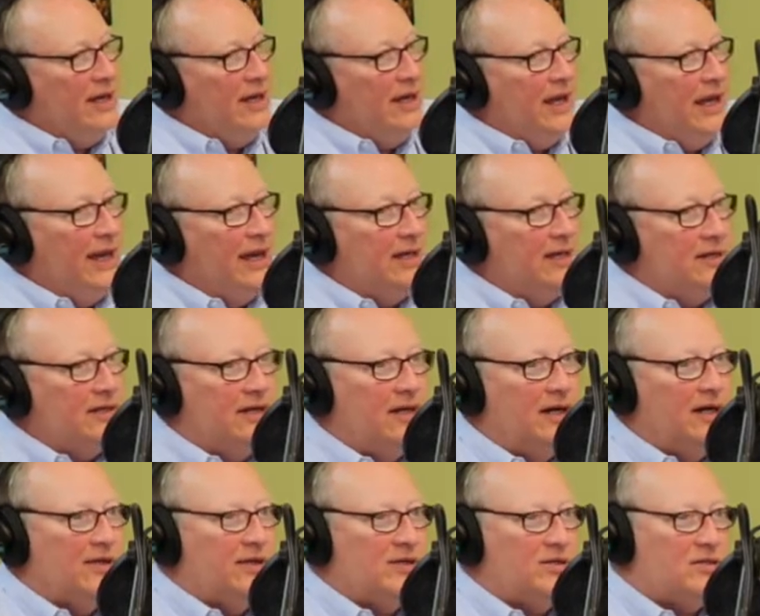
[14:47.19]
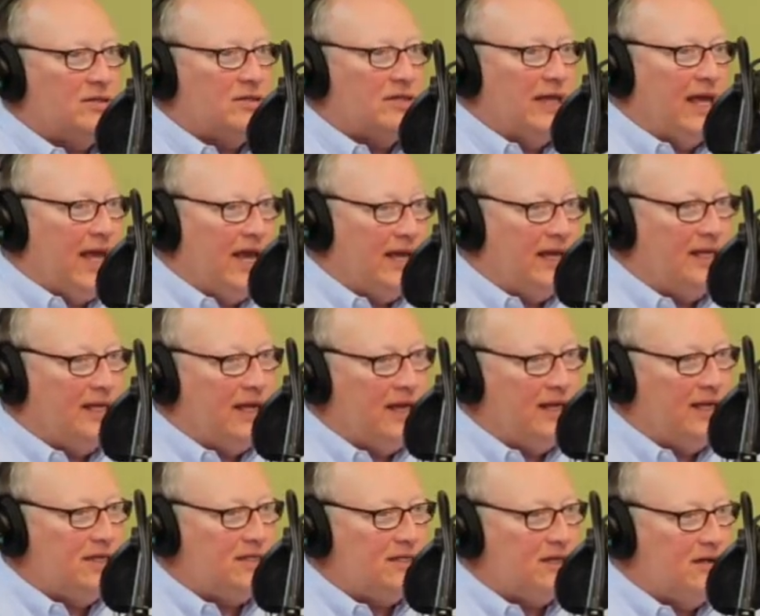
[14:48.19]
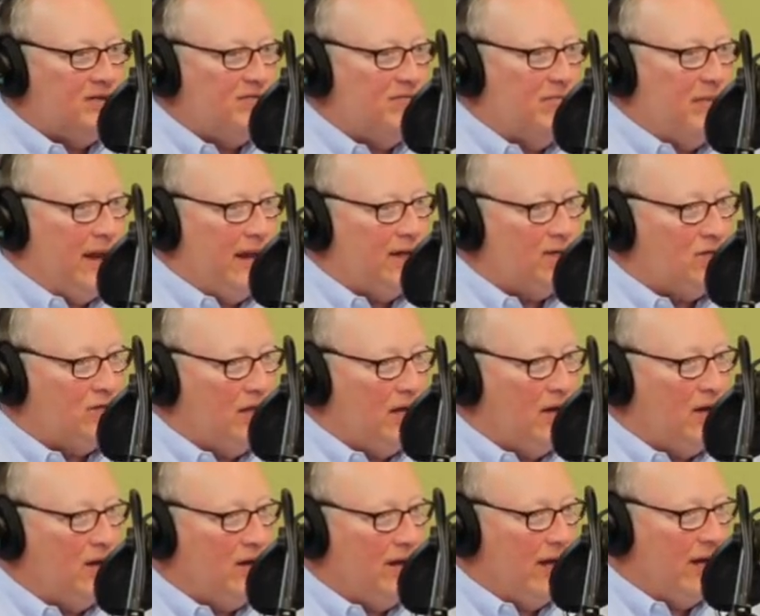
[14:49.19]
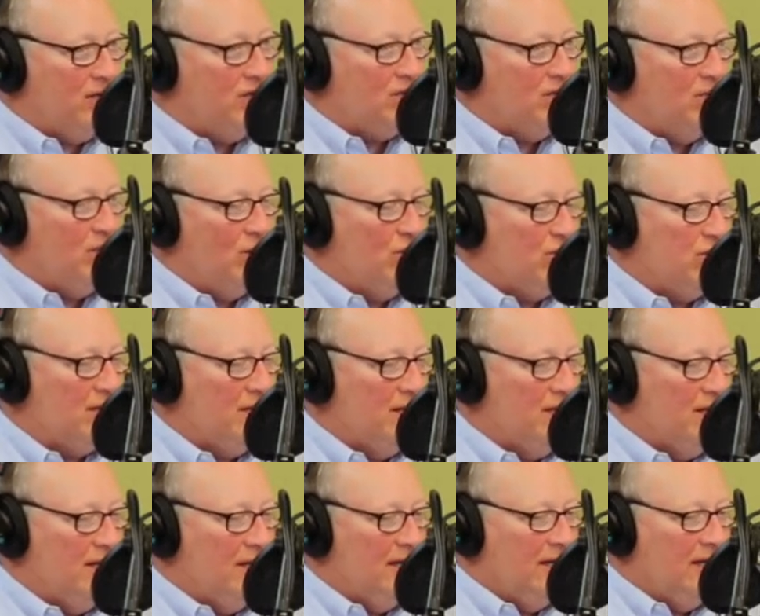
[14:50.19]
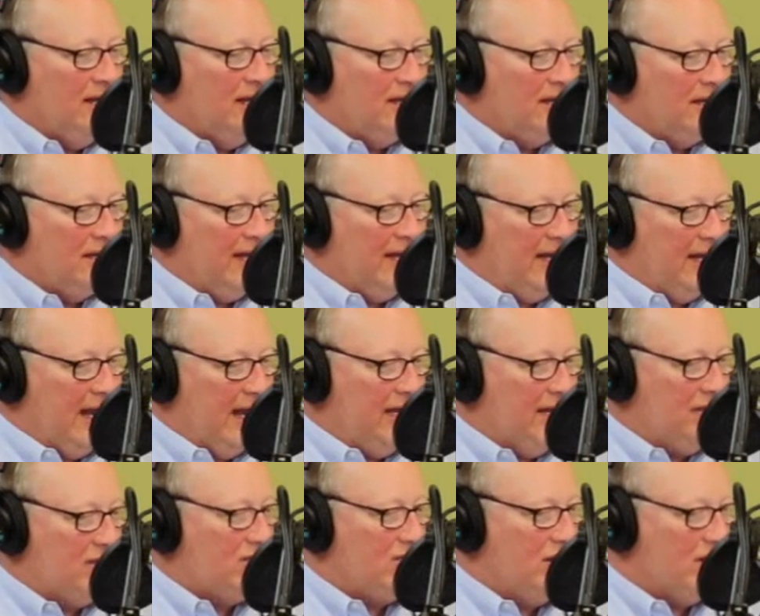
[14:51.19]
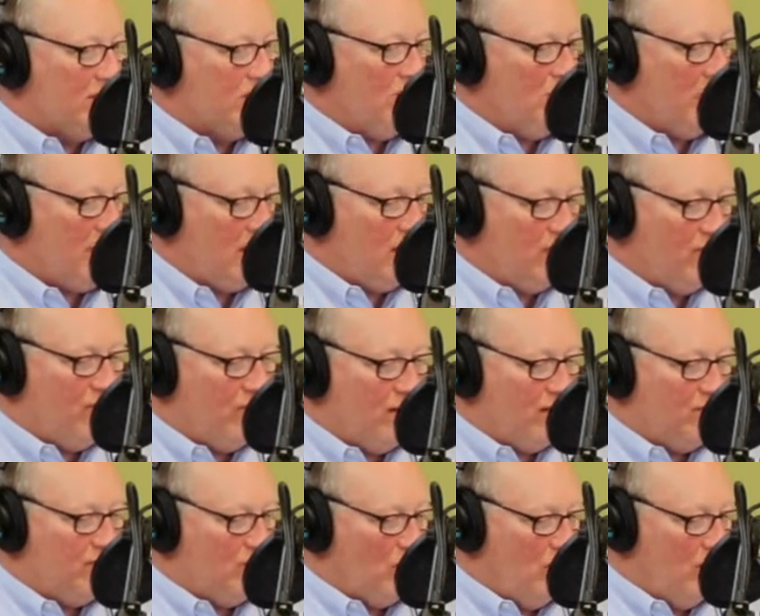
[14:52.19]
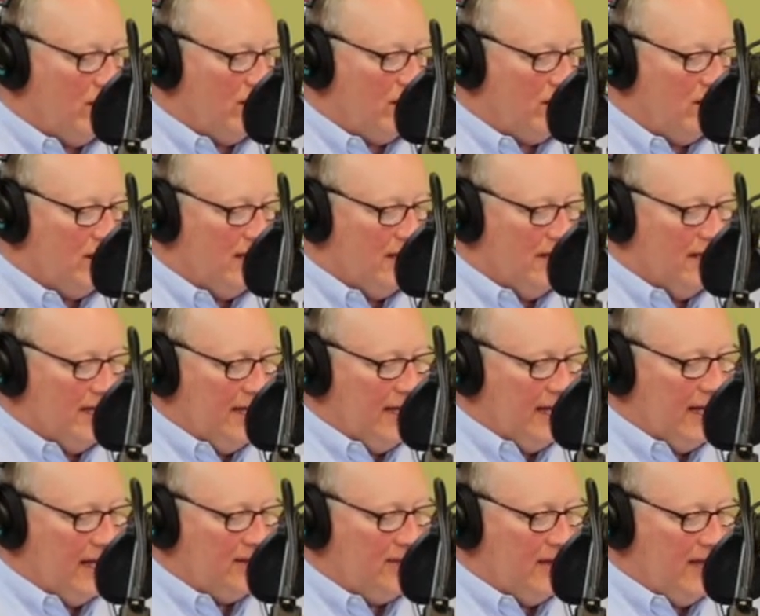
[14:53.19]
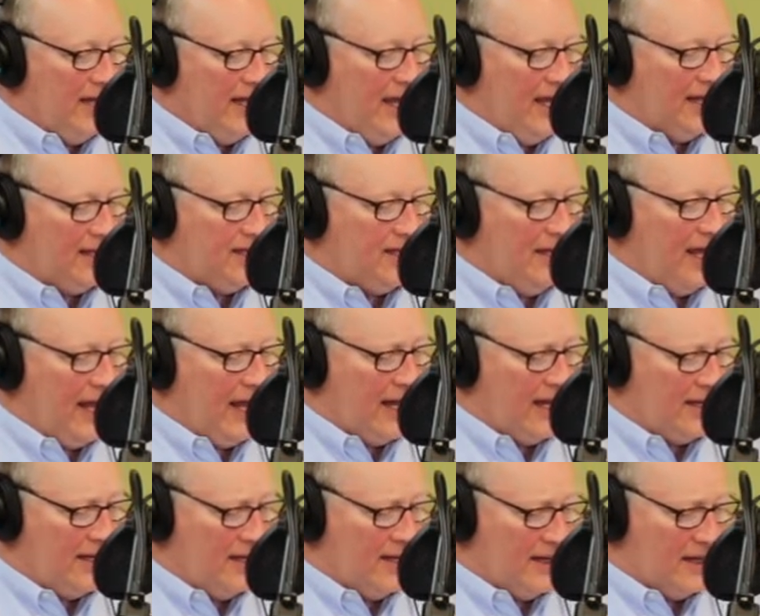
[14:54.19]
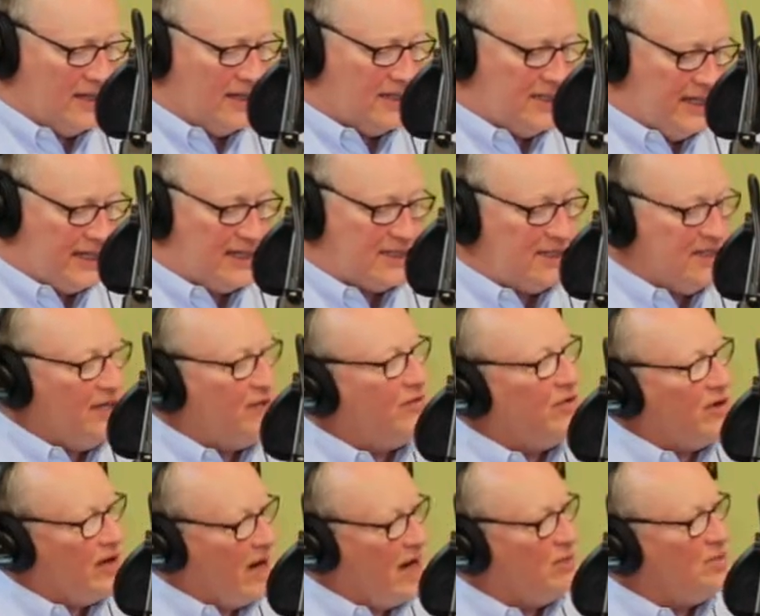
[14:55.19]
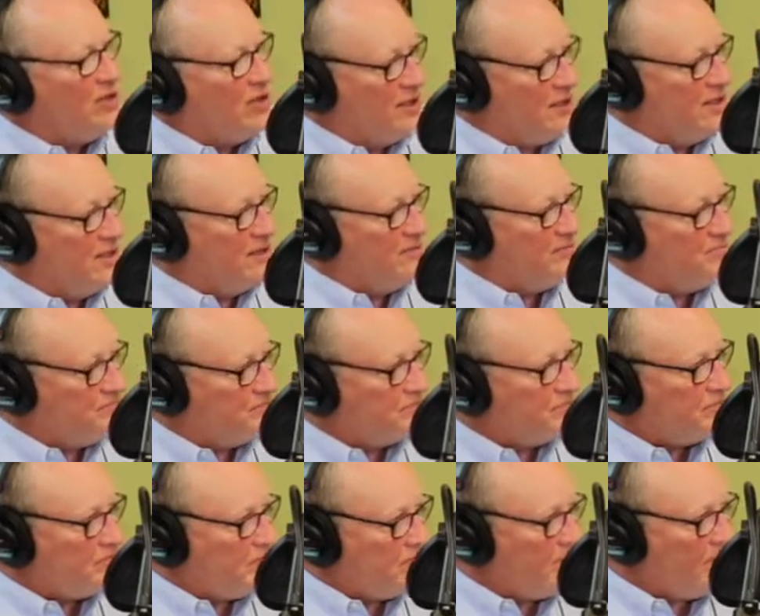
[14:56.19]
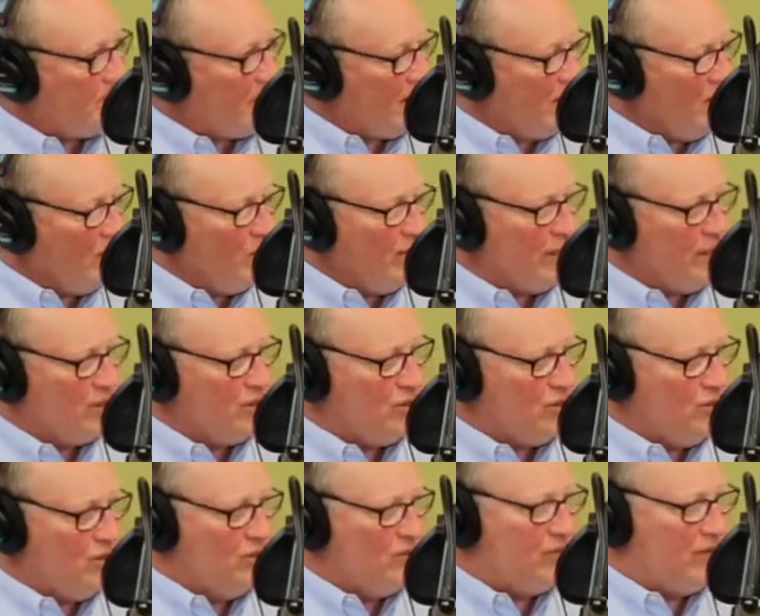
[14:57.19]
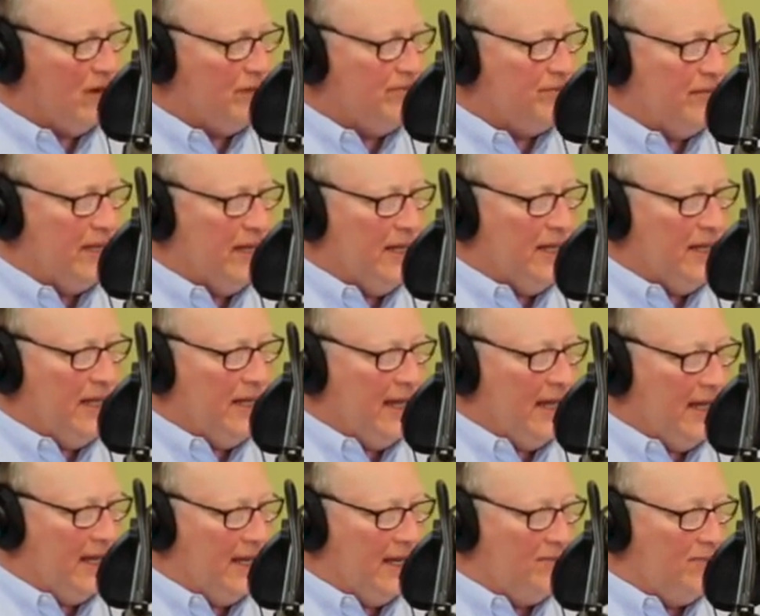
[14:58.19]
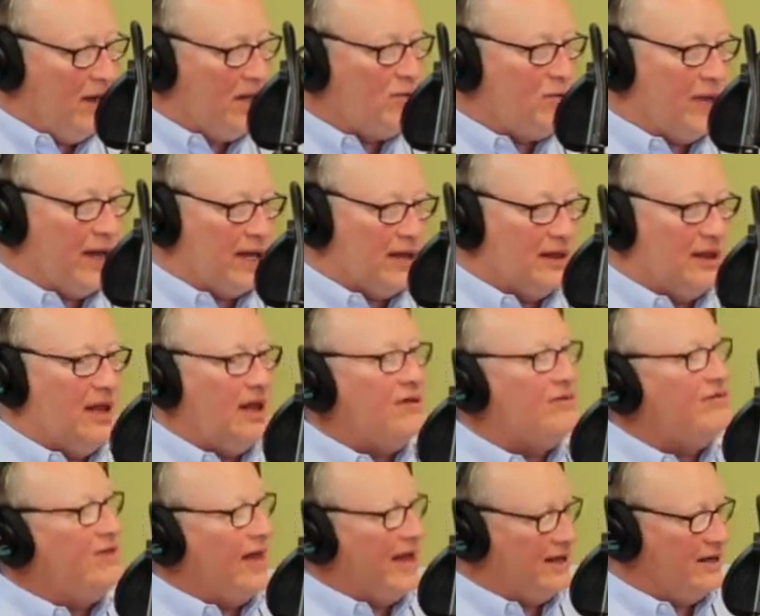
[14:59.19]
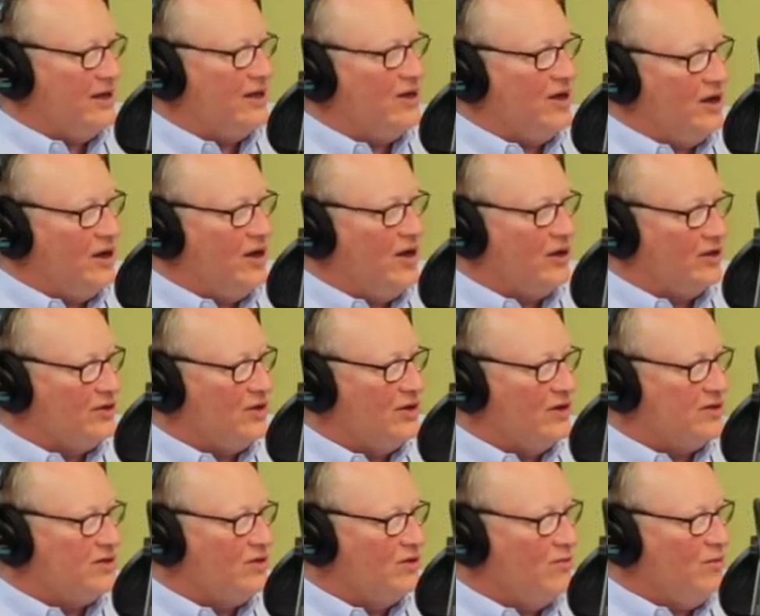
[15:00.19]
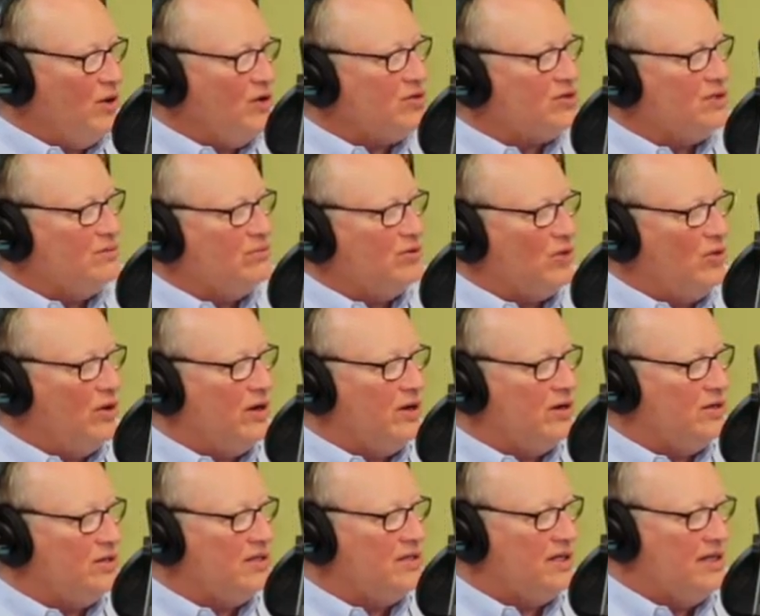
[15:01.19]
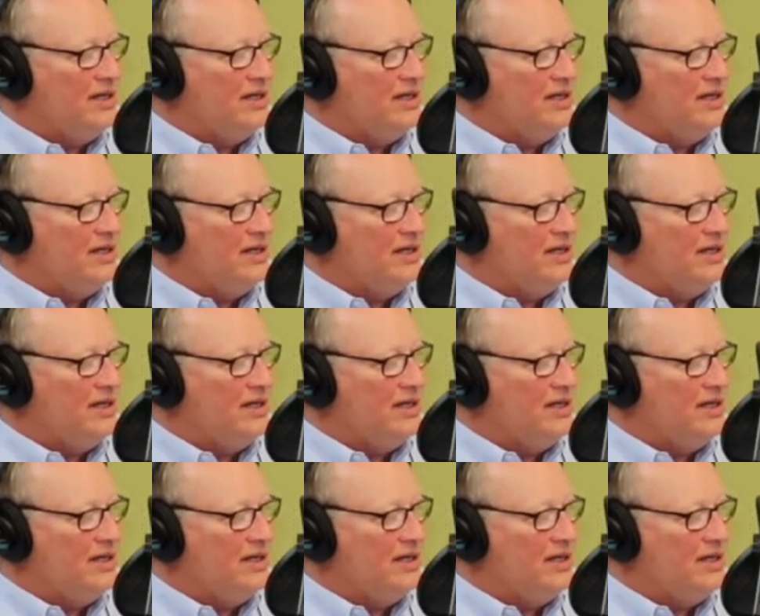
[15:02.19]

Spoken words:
and this was the heady days of managed care and HMOs in the late 80s. So I was working for an employer, and they had 6 different options that we could choose from. And by the way, I love that alternative. So most employers